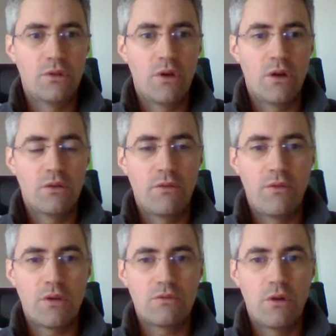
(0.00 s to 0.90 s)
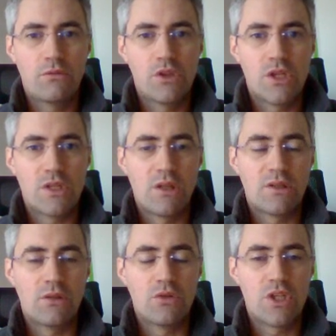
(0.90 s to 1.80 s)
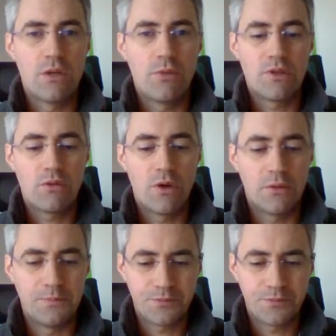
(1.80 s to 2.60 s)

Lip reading: The first one, which is, let's say, the cheapest one.